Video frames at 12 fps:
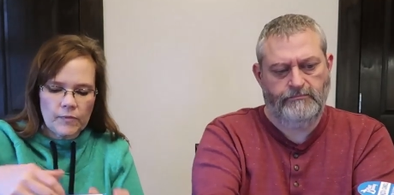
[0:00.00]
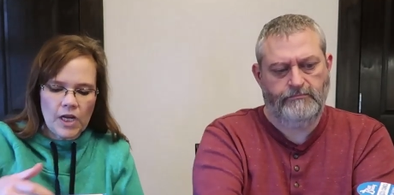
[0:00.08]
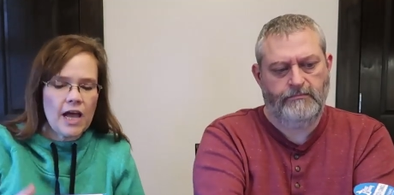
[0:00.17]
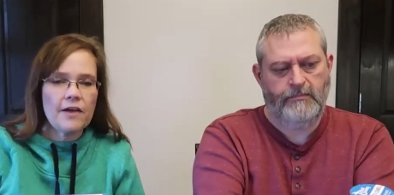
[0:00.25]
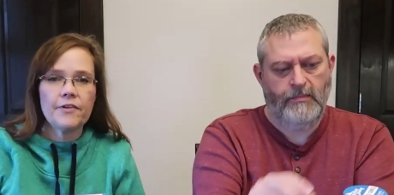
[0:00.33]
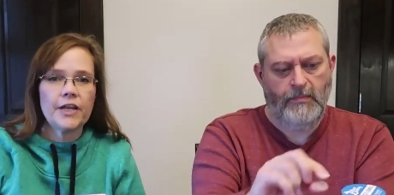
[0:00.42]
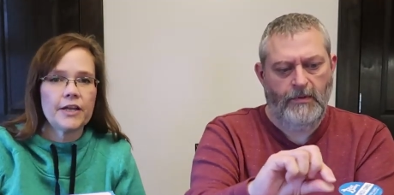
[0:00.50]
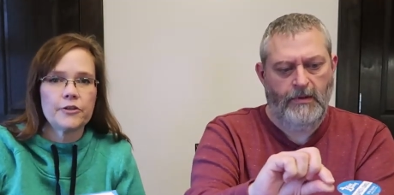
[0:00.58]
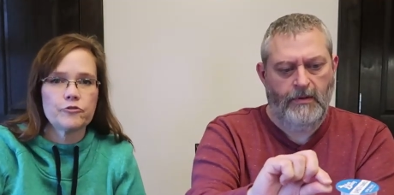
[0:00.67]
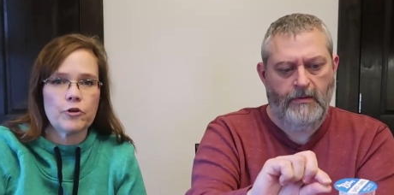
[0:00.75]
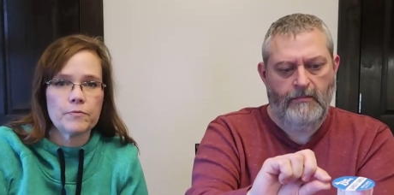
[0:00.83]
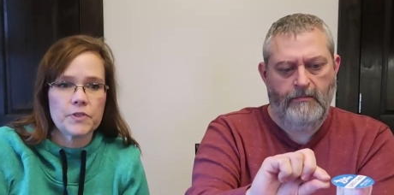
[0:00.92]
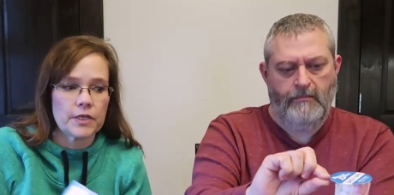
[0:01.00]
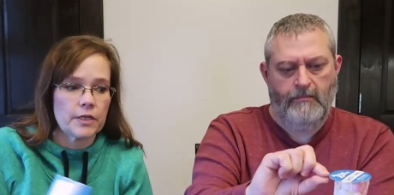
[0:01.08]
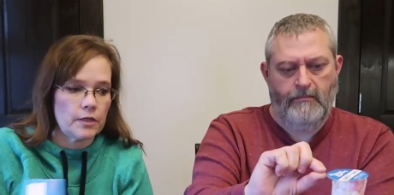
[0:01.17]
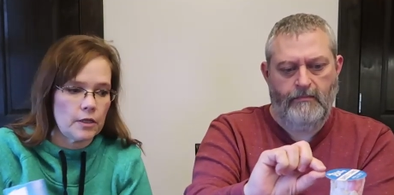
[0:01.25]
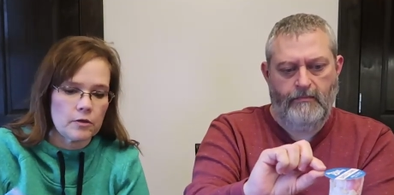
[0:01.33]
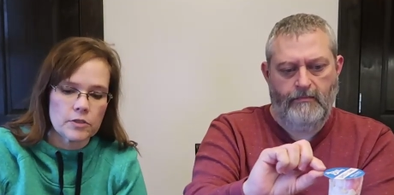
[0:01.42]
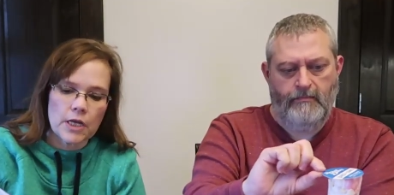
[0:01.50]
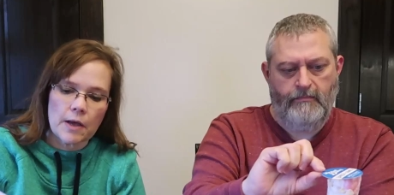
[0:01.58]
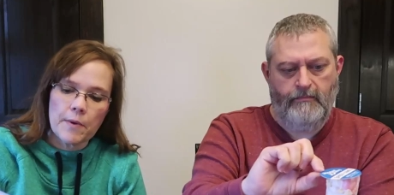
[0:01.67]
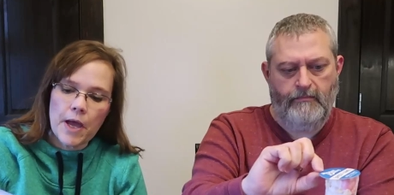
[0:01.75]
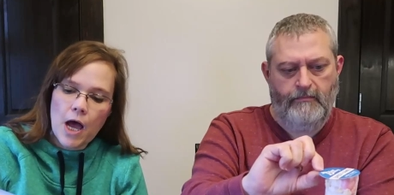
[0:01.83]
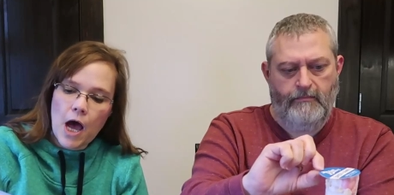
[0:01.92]
Speaker 1: I haven't had a drumstick in a long
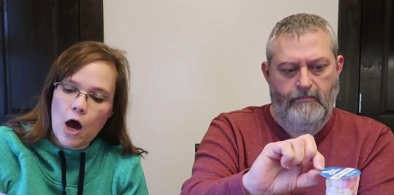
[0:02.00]
time.